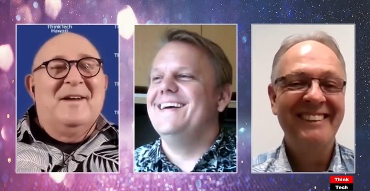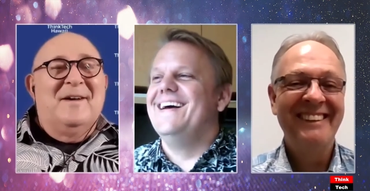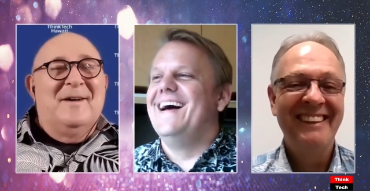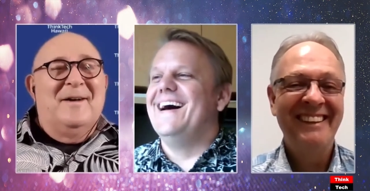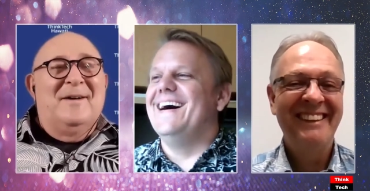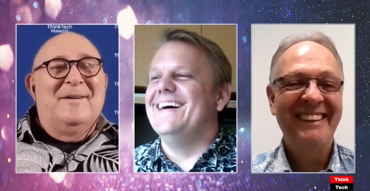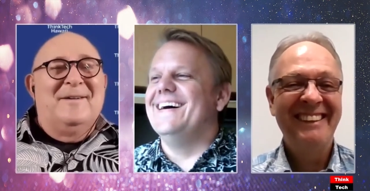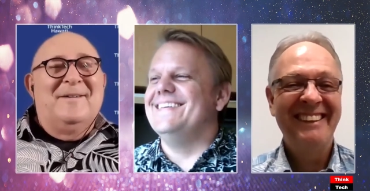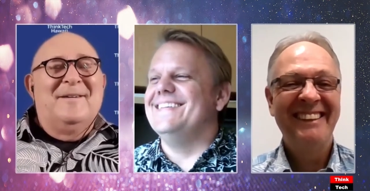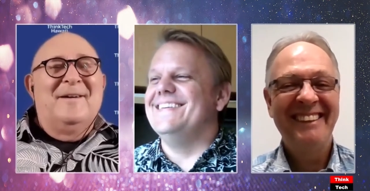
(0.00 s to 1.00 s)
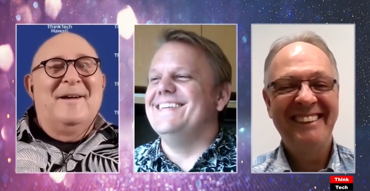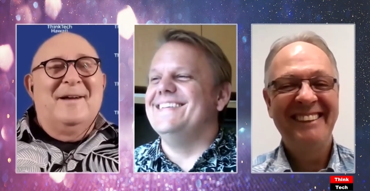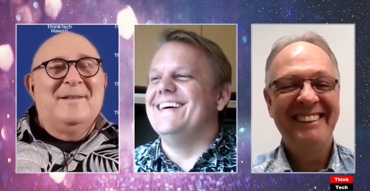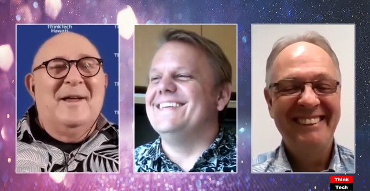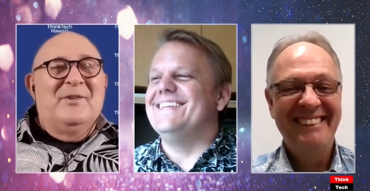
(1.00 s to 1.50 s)
Speaker 1: Uh,
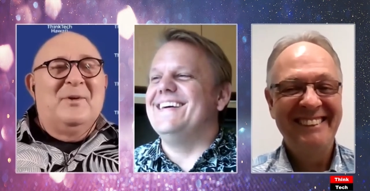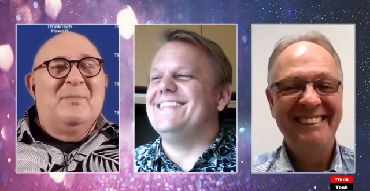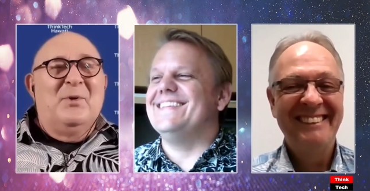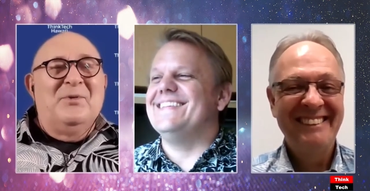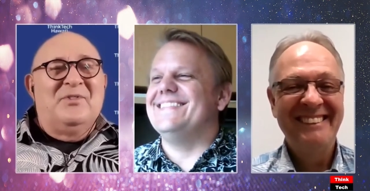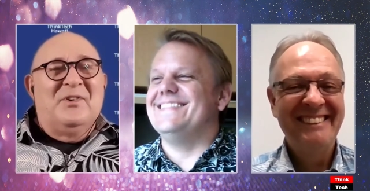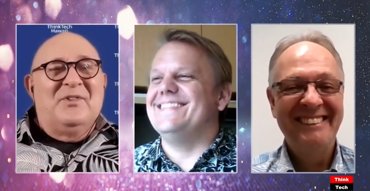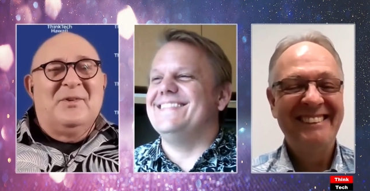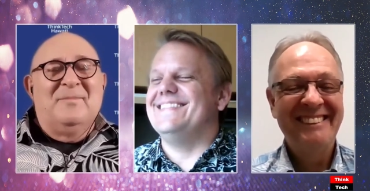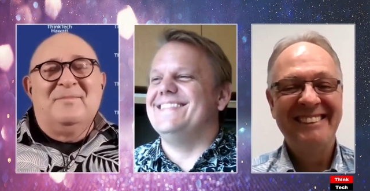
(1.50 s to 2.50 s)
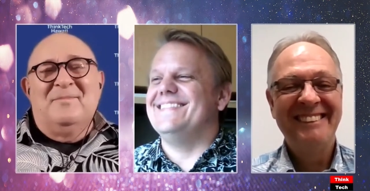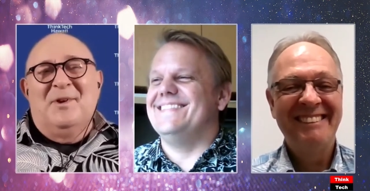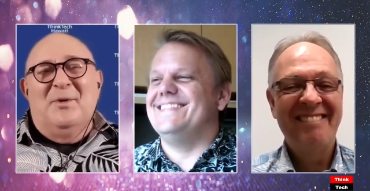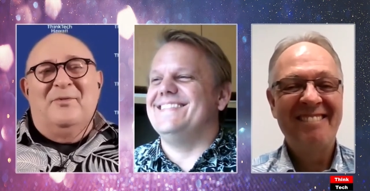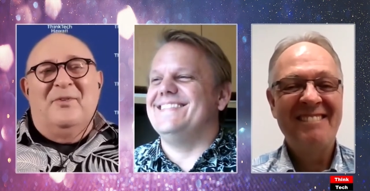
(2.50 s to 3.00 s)
and let his immune
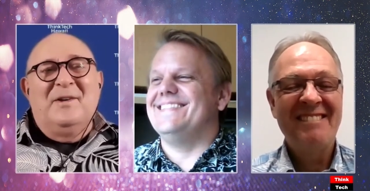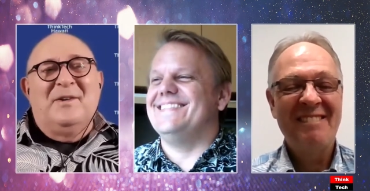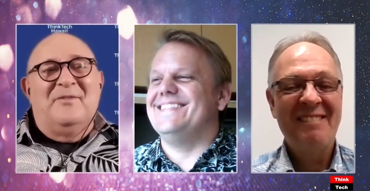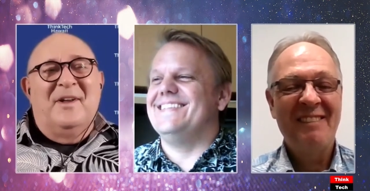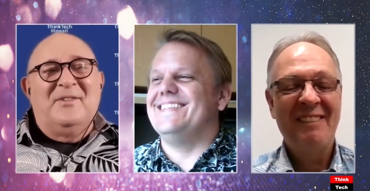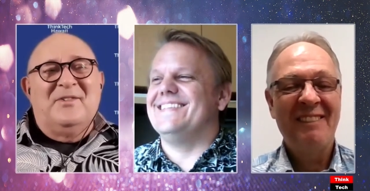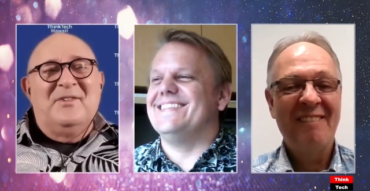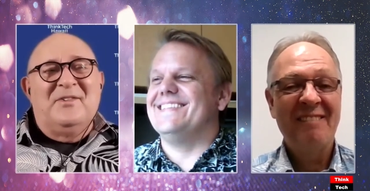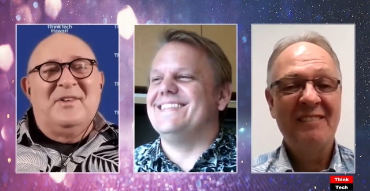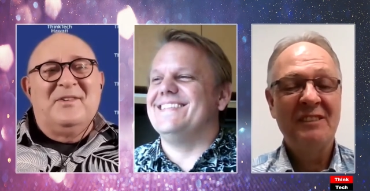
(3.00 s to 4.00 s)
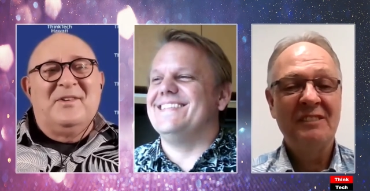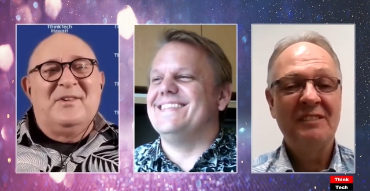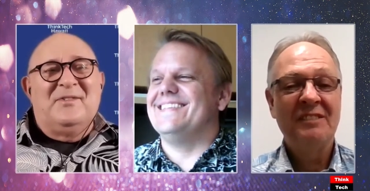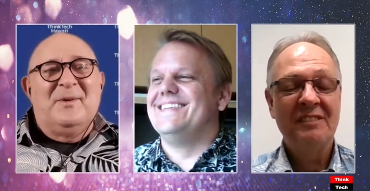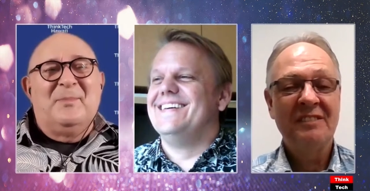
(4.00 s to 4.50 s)
system, you know, find defenses? Is, is
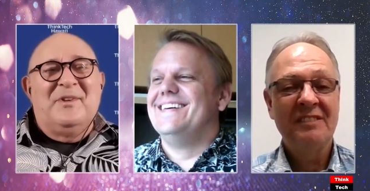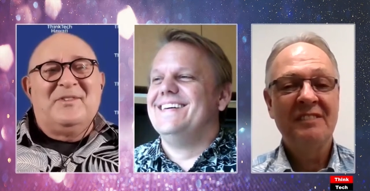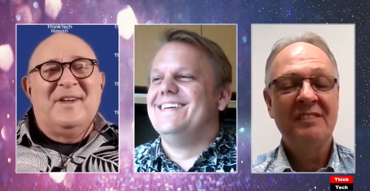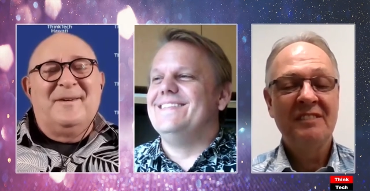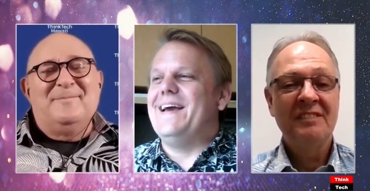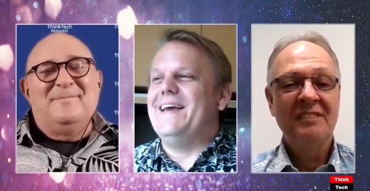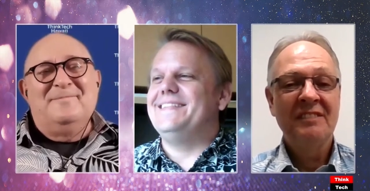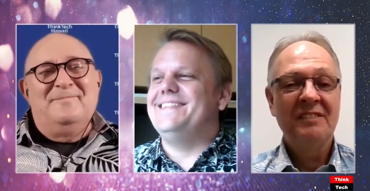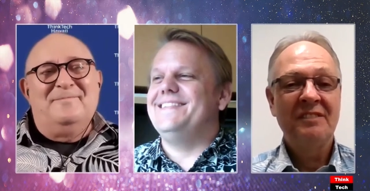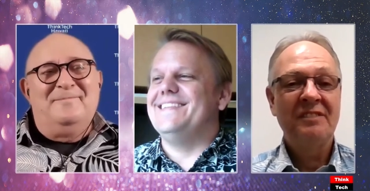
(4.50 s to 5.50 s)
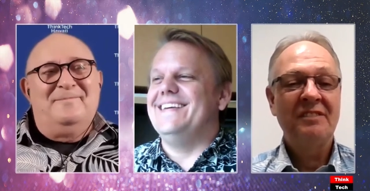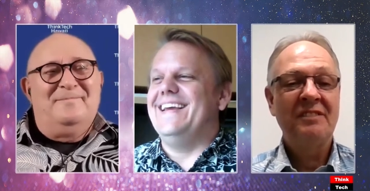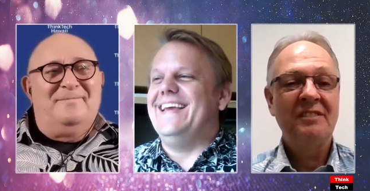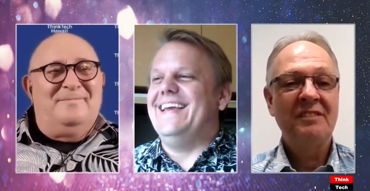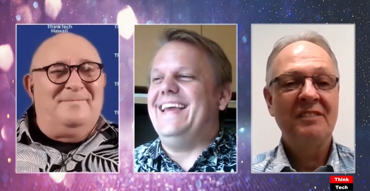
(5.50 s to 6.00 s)
it as simple as that?
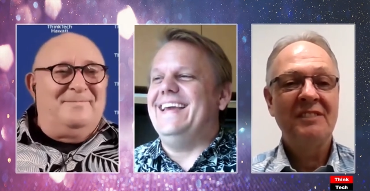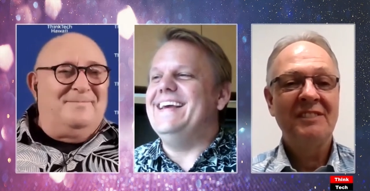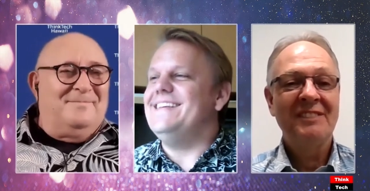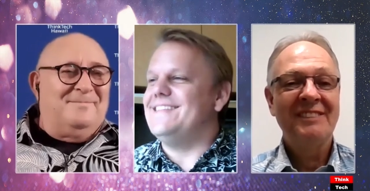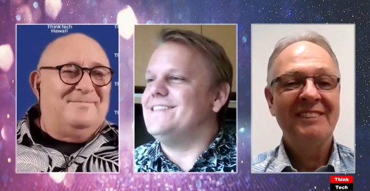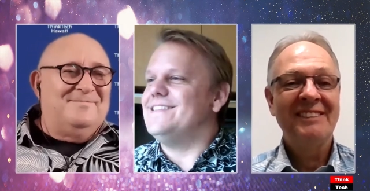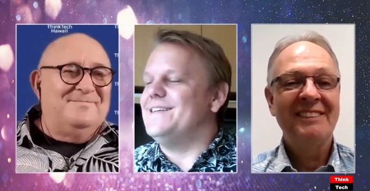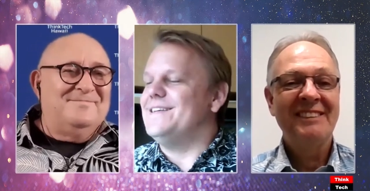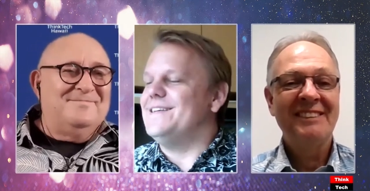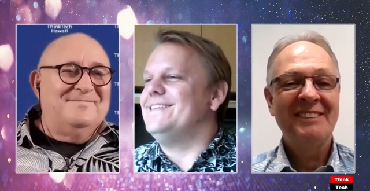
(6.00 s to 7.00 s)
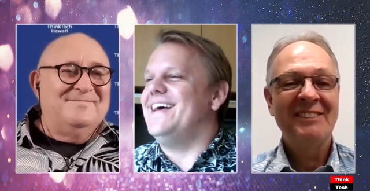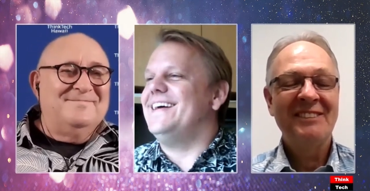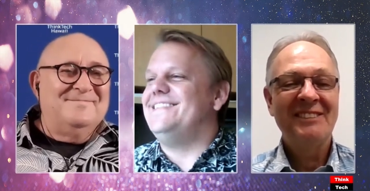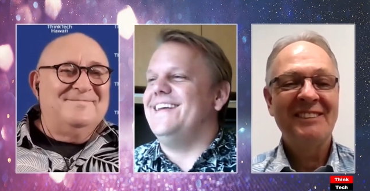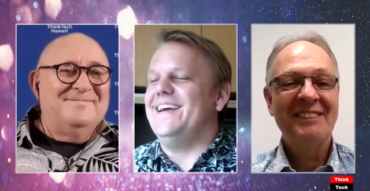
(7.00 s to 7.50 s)
Speaker 2: It is as simple as
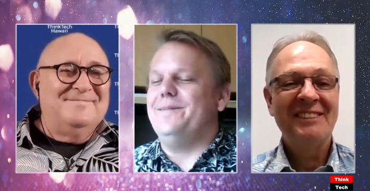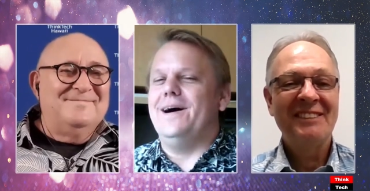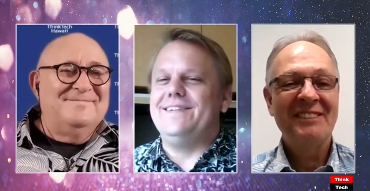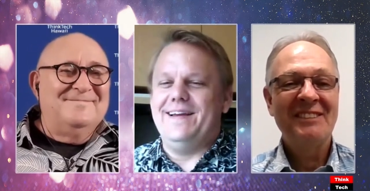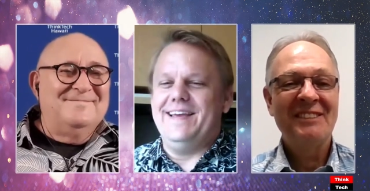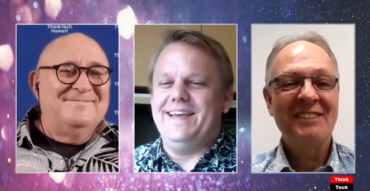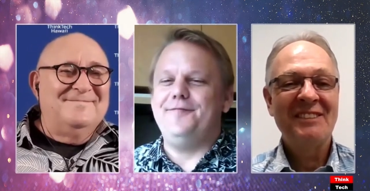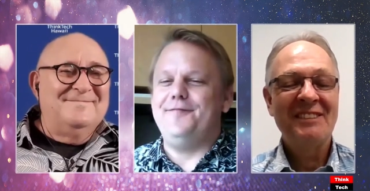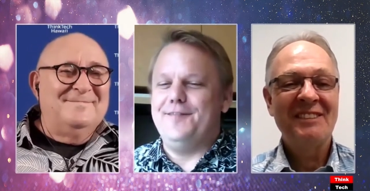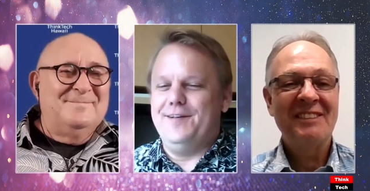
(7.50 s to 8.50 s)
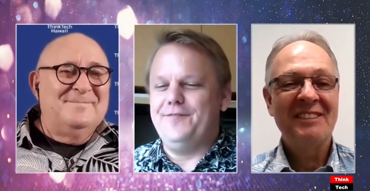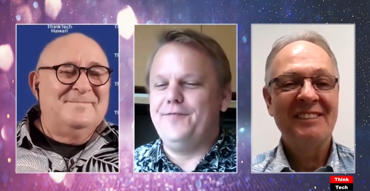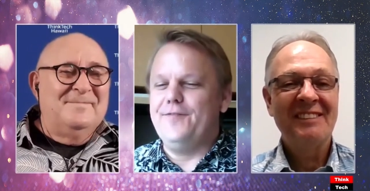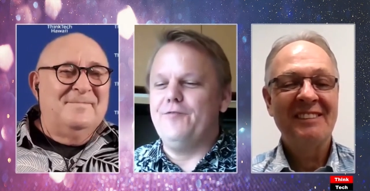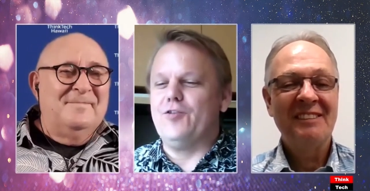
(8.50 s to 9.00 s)
that, Jay. But if
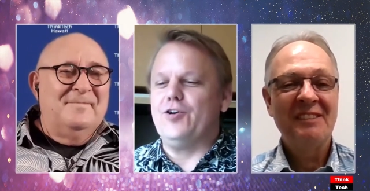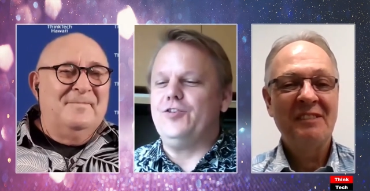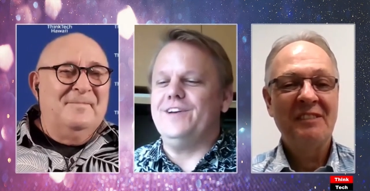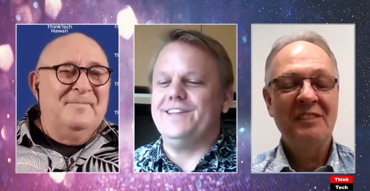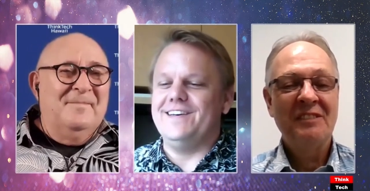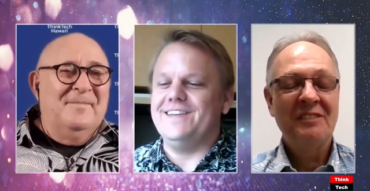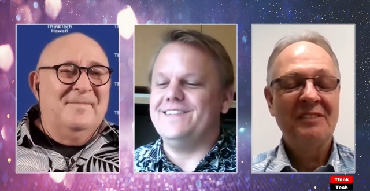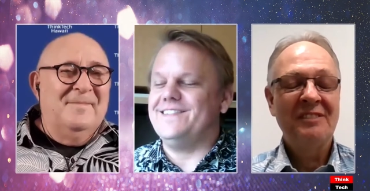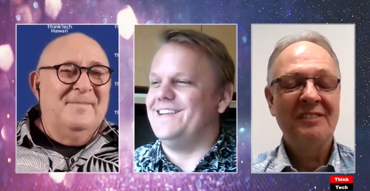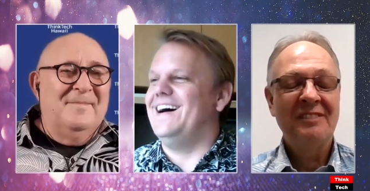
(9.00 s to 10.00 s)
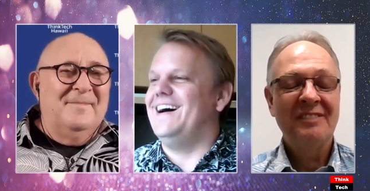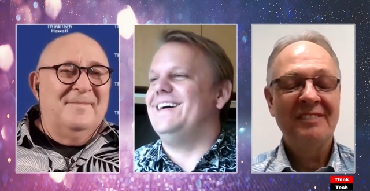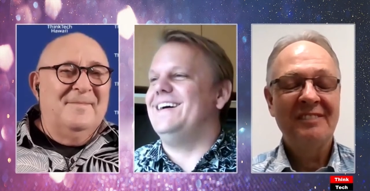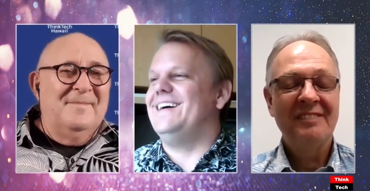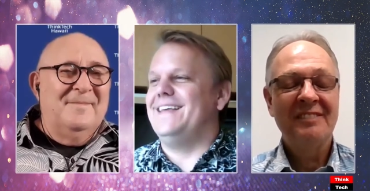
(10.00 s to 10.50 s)
if we were doing this,
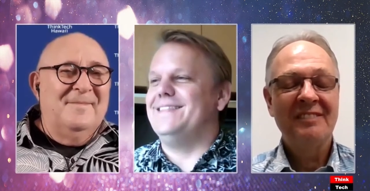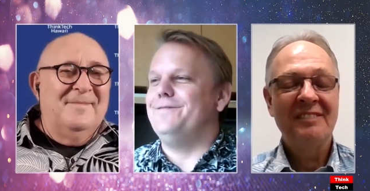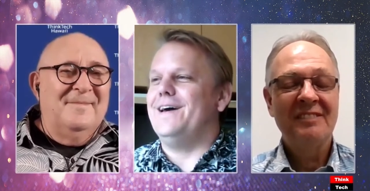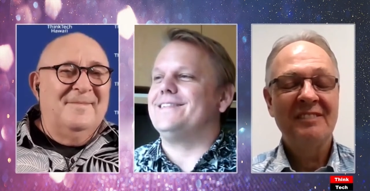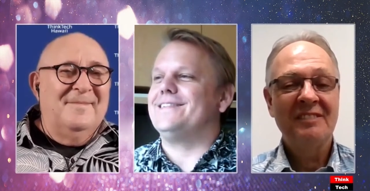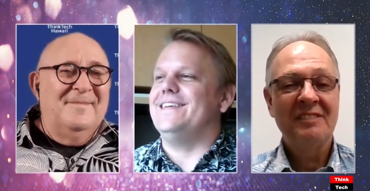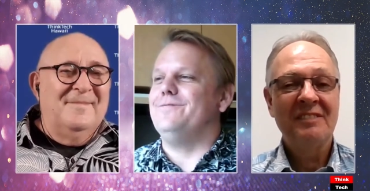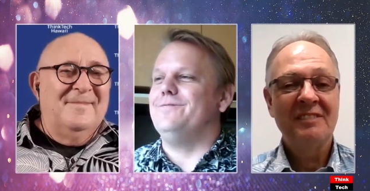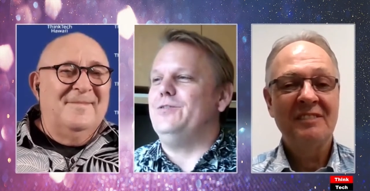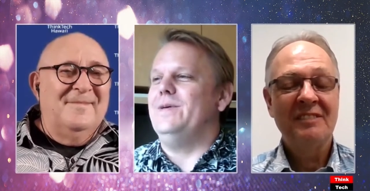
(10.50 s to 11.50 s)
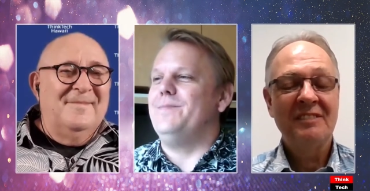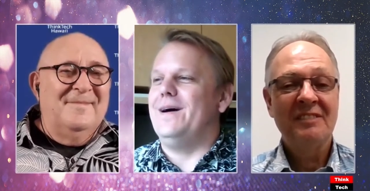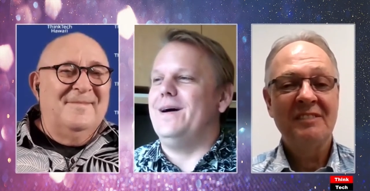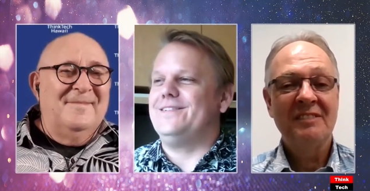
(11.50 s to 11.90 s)
uh, then the vaccine would be about